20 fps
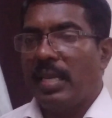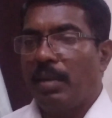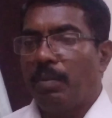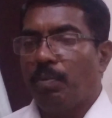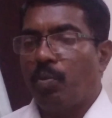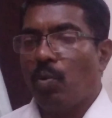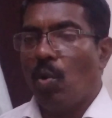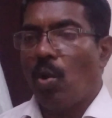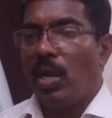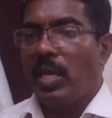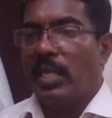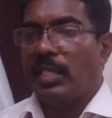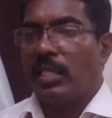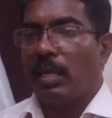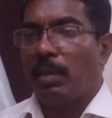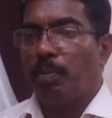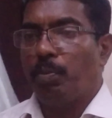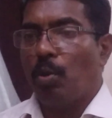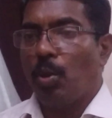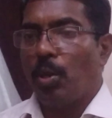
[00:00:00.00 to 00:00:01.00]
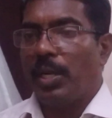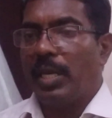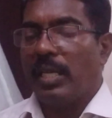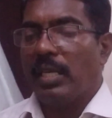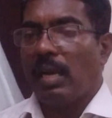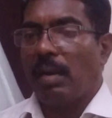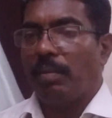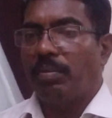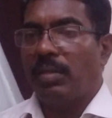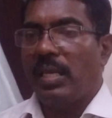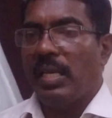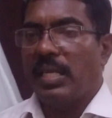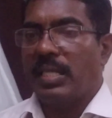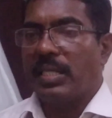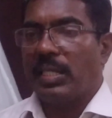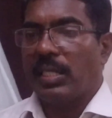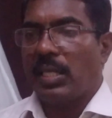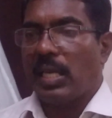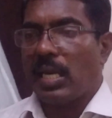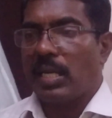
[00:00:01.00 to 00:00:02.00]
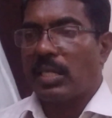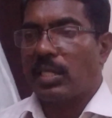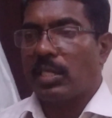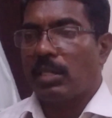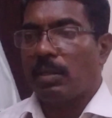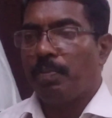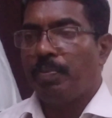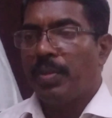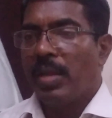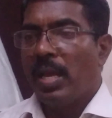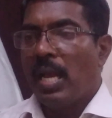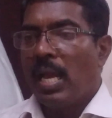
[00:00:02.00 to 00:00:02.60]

in police reporting of the incidents.